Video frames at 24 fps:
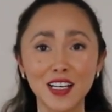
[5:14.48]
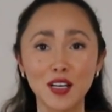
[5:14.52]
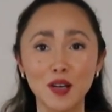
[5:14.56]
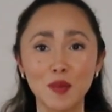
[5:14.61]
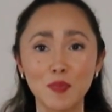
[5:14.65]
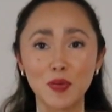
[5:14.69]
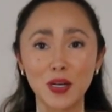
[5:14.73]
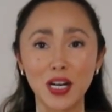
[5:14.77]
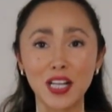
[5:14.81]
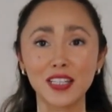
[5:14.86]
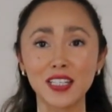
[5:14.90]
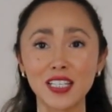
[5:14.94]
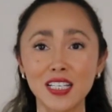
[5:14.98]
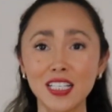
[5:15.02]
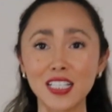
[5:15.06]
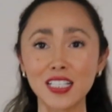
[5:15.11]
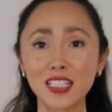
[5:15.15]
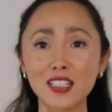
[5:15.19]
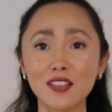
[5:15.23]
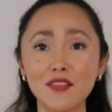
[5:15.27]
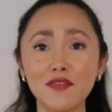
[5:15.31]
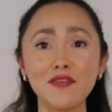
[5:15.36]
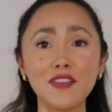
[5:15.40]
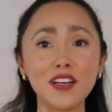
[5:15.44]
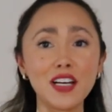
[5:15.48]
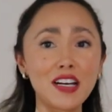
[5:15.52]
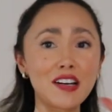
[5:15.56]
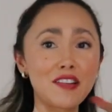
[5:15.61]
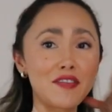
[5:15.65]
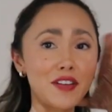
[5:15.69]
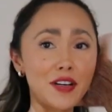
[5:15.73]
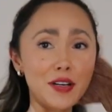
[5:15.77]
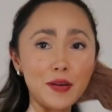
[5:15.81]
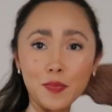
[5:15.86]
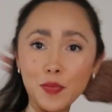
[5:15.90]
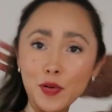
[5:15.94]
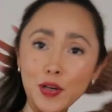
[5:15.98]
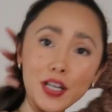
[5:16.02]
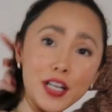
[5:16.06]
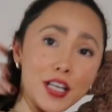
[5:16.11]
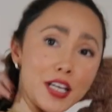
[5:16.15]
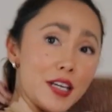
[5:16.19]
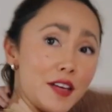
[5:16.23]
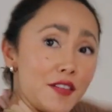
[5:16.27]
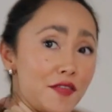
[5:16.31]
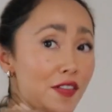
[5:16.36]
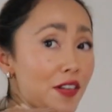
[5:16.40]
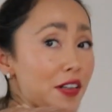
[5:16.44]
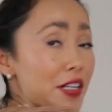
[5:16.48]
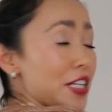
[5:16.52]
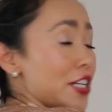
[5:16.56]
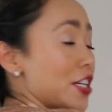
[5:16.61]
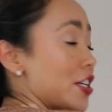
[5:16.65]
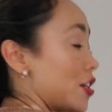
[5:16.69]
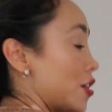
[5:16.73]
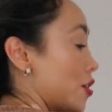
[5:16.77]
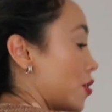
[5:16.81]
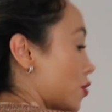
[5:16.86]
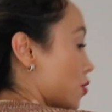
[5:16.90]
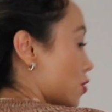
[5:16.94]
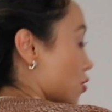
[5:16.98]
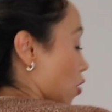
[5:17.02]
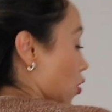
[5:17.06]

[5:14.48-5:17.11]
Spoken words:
But I think it's very, very pretty, very cute.